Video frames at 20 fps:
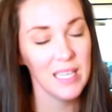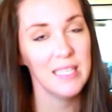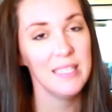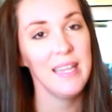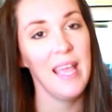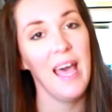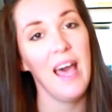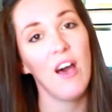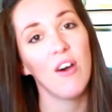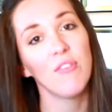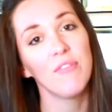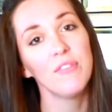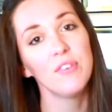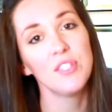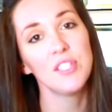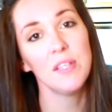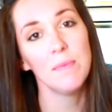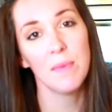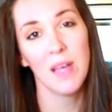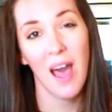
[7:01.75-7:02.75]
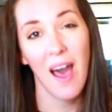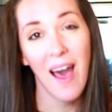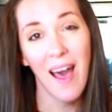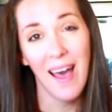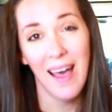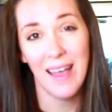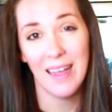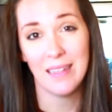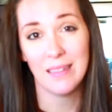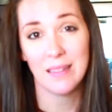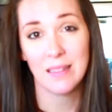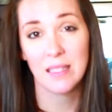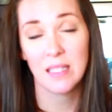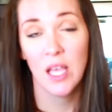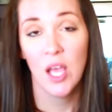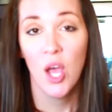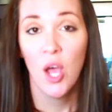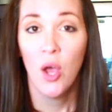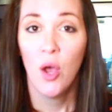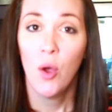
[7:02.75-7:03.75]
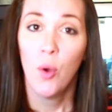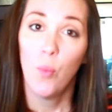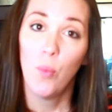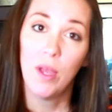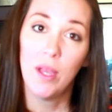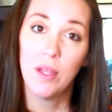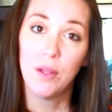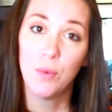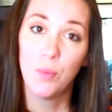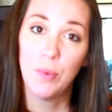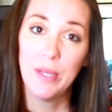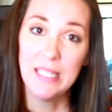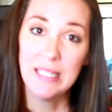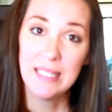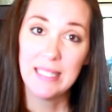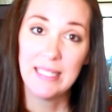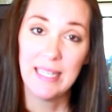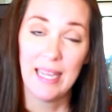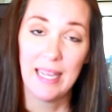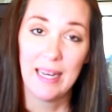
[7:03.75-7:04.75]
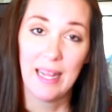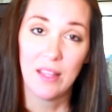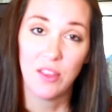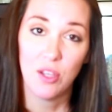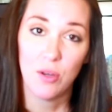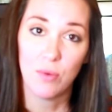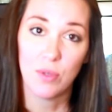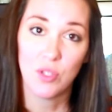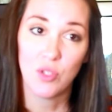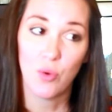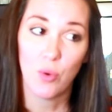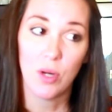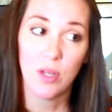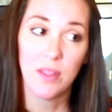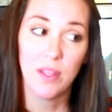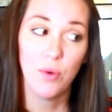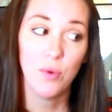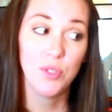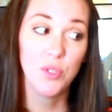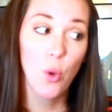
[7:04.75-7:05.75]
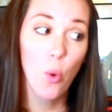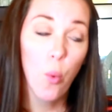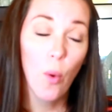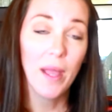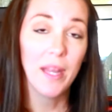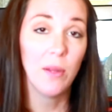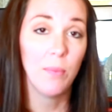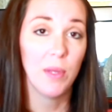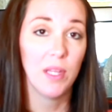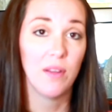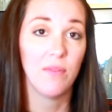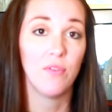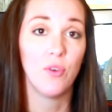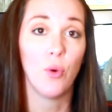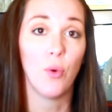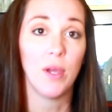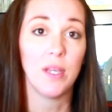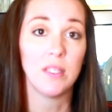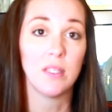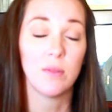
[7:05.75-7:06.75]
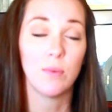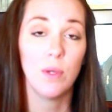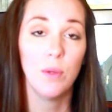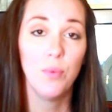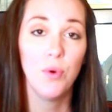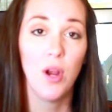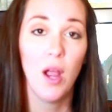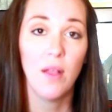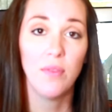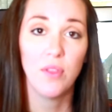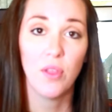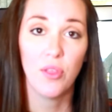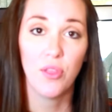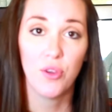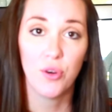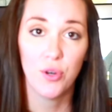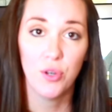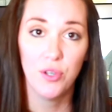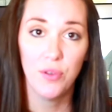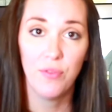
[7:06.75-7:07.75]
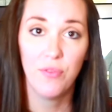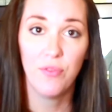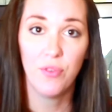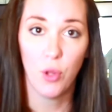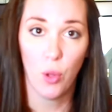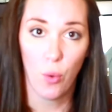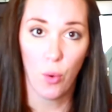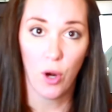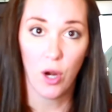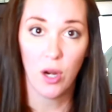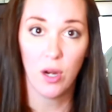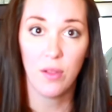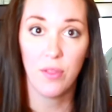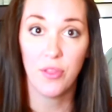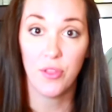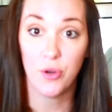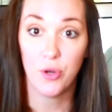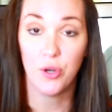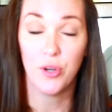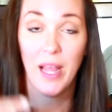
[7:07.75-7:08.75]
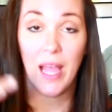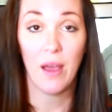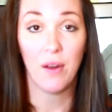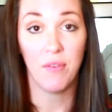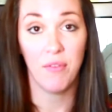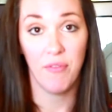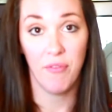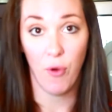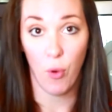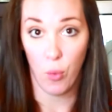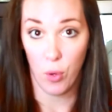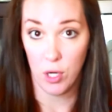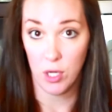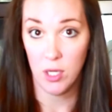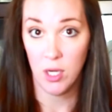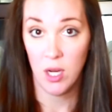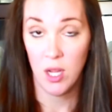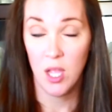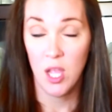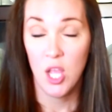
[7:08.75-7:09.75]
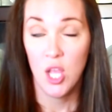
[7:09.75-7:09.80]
Now for some cons. When we stayed at the resort, there was quite a bit of noise. We were on the 3rd floor, 3rd out of 4.